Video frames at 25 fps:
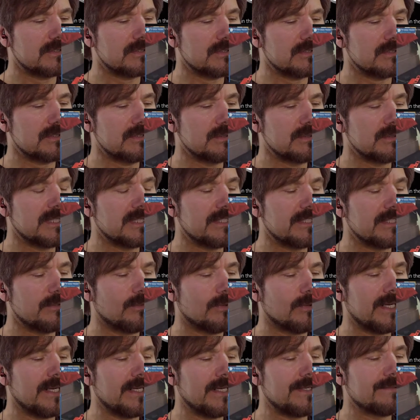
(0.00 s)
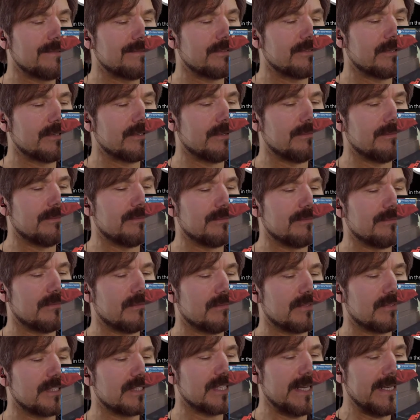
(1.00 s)
to get away from
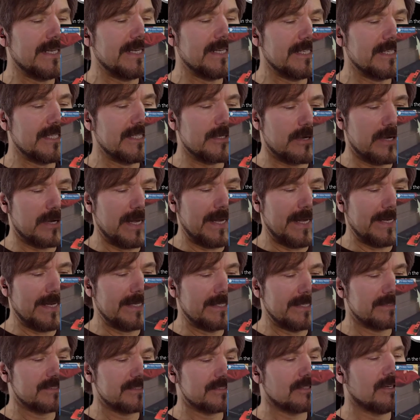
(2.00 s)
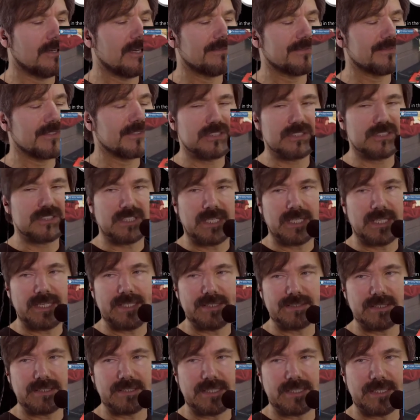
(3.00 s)
taking your hands off the
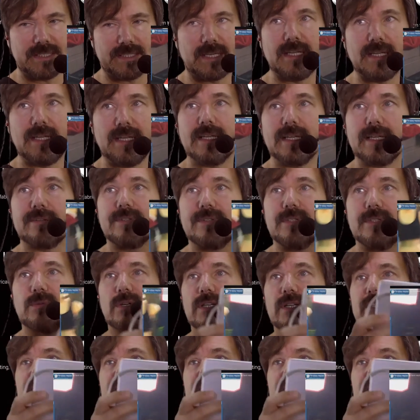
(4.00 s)
sides. And if you want